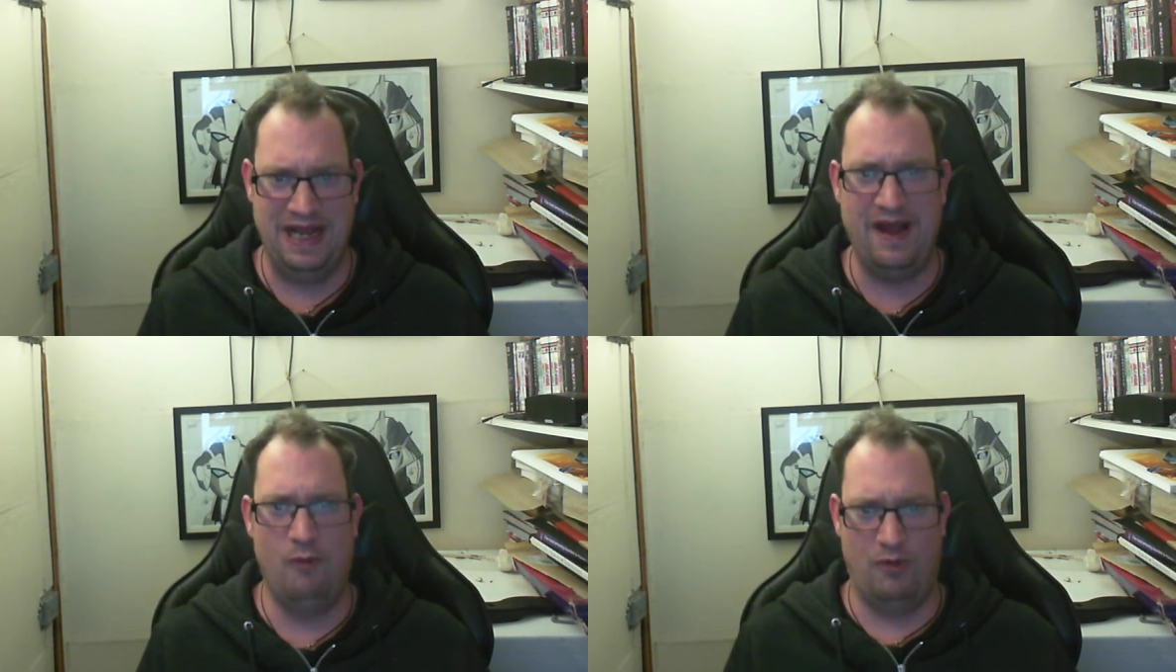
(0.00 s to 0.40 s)

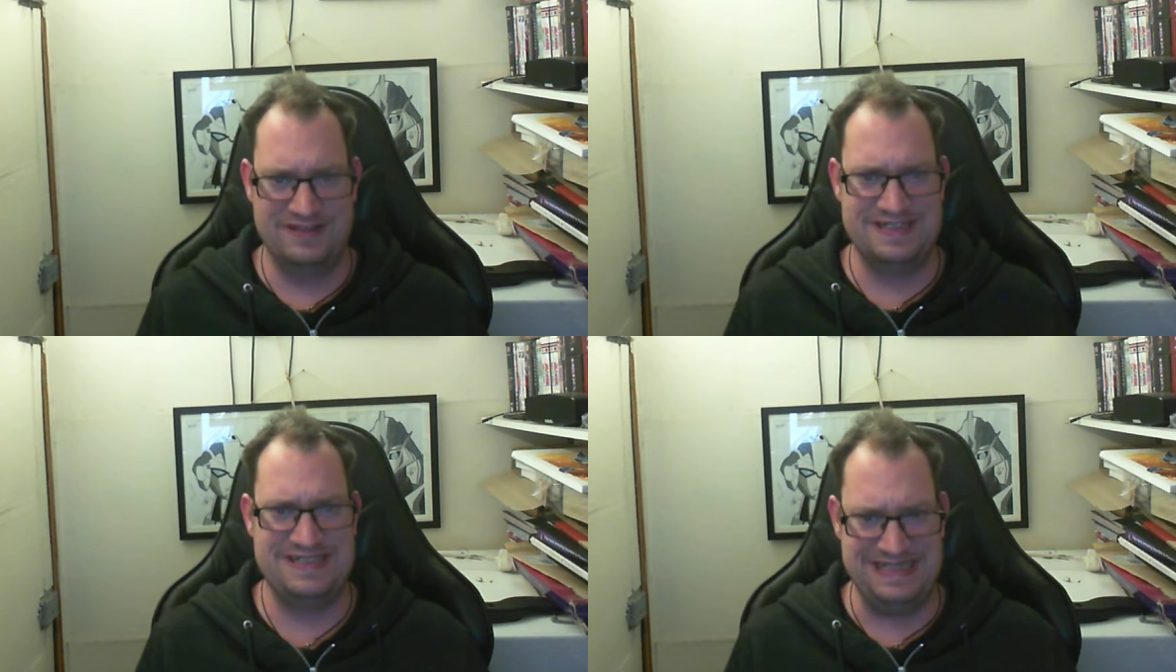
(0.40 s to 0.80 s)
I
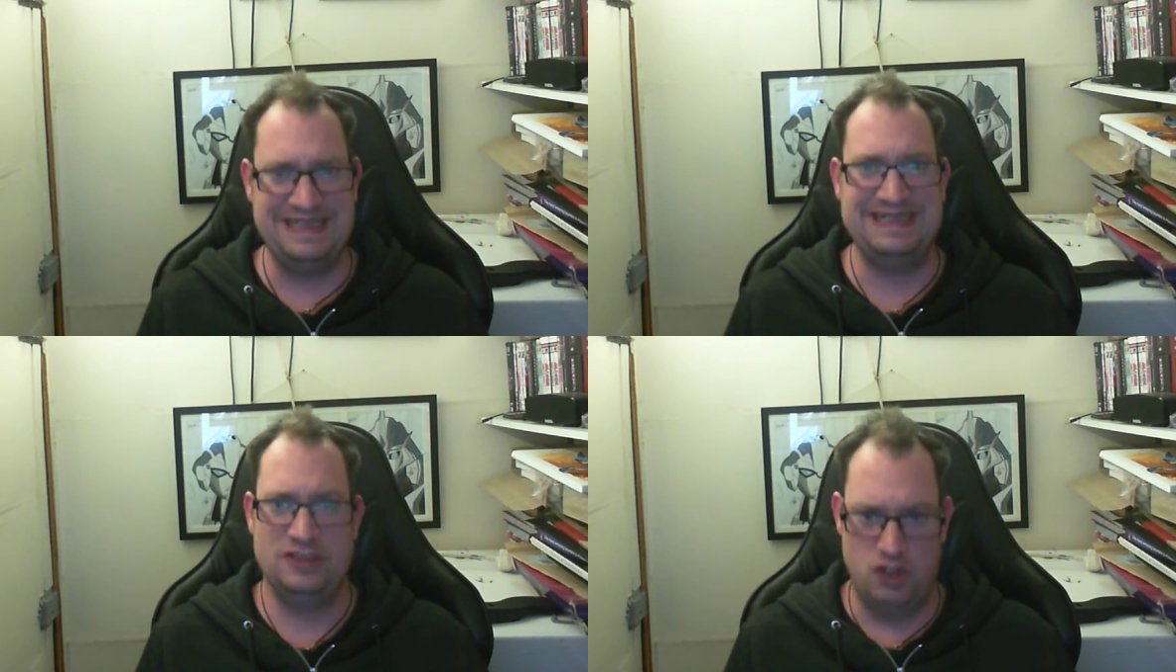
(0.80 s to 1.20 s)
want to
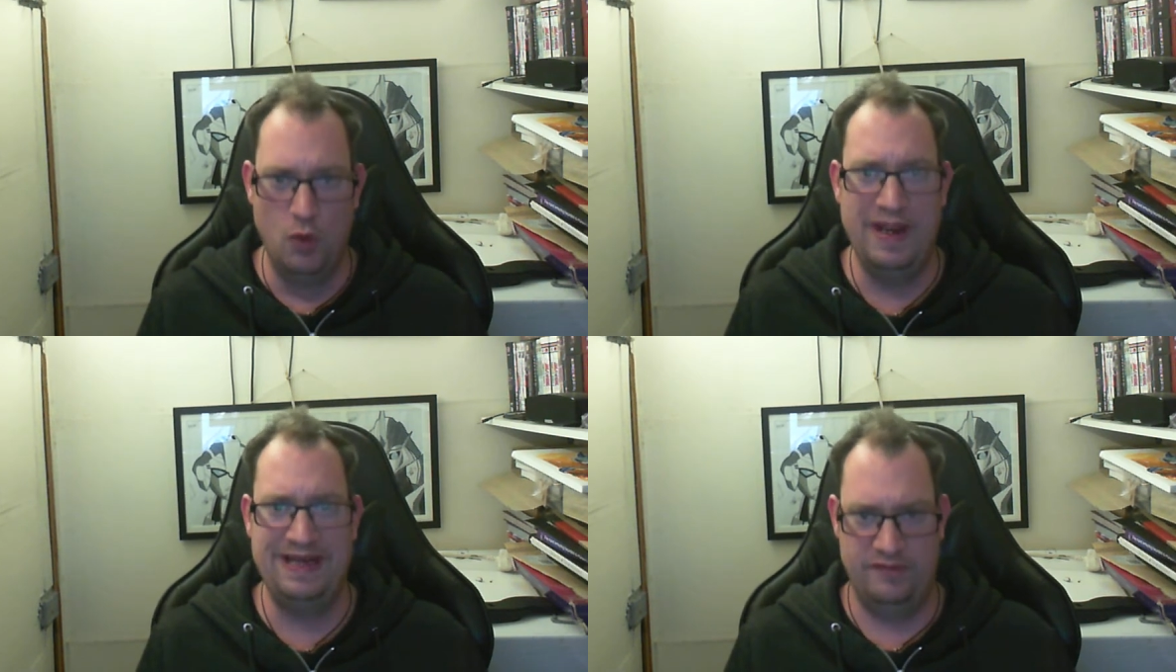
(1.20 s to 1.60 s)
start
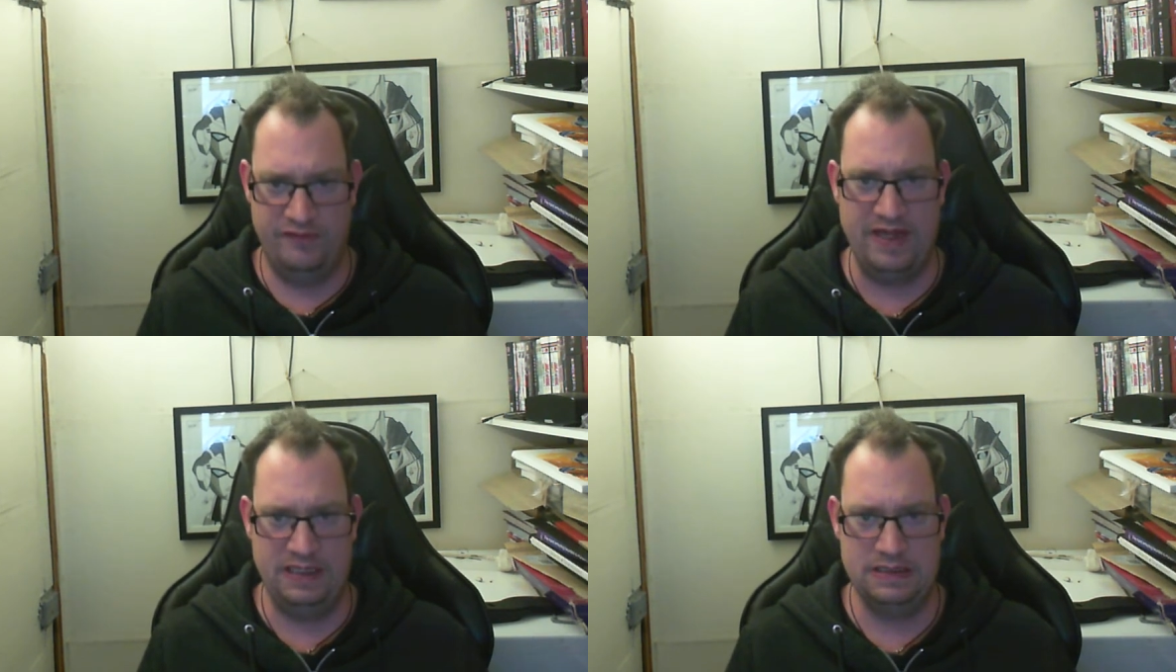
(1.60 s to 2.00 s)
doing
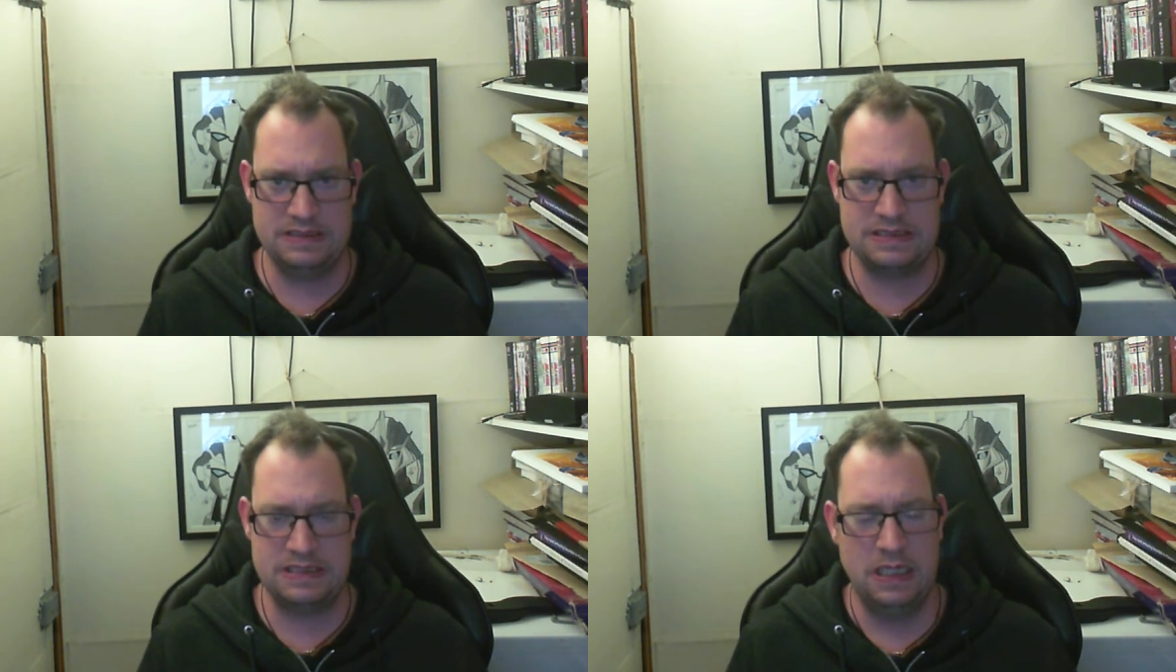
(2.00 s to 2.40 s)

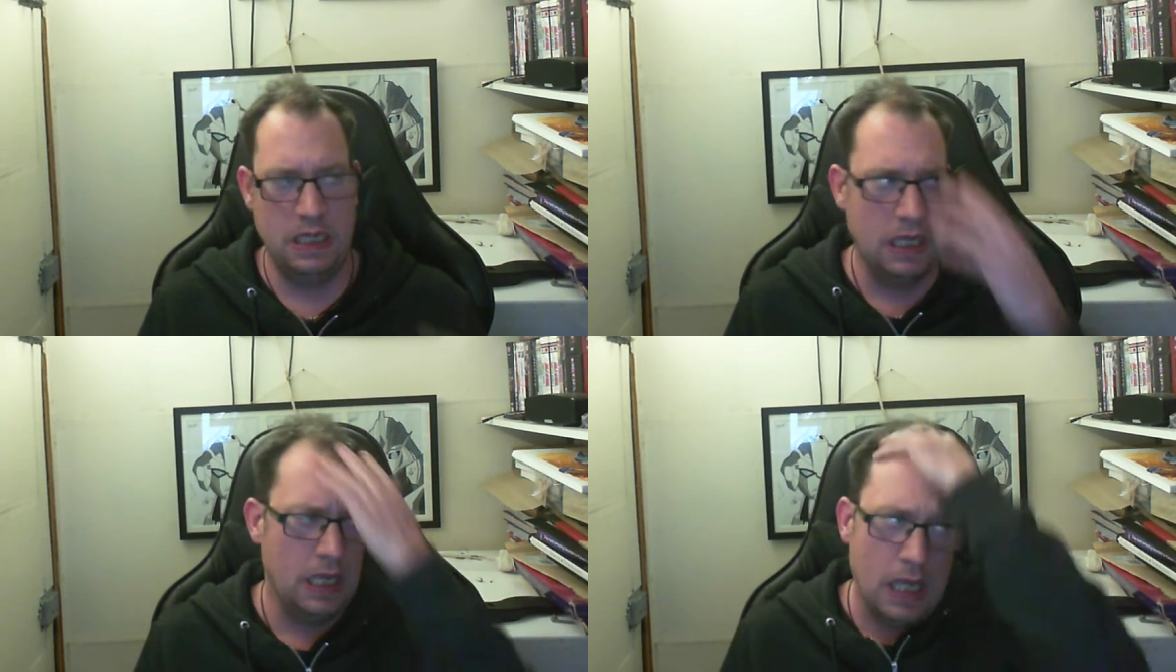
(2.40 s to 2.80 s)
things.
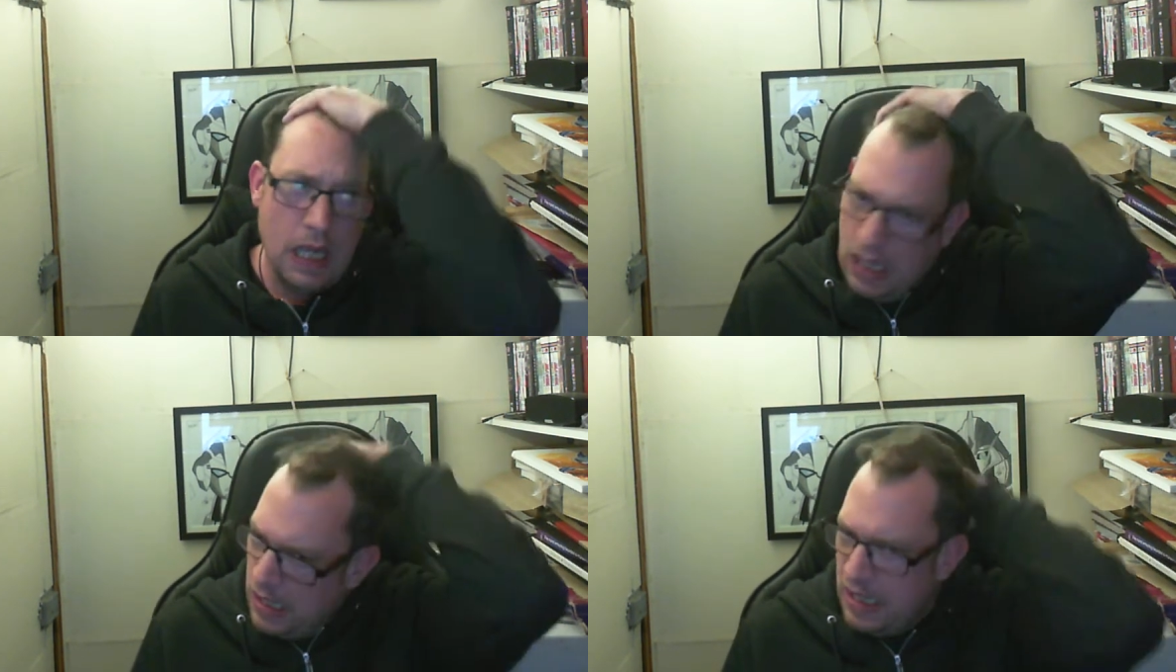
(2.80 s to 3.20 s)

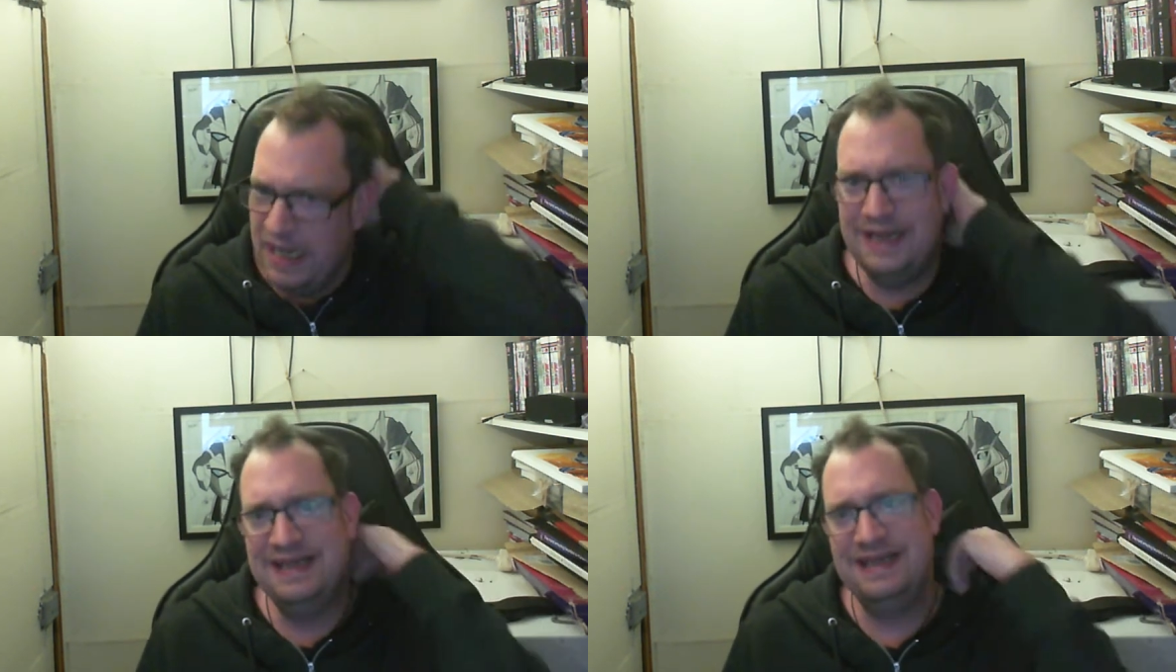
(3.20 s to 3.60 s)

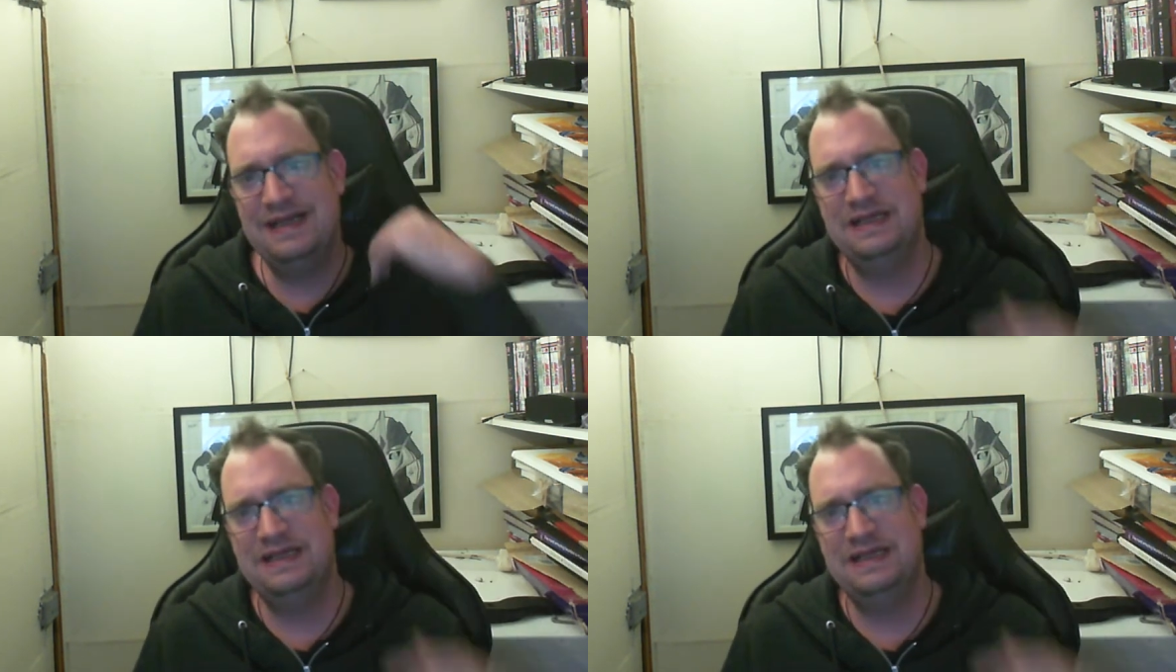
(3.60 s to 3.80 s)
And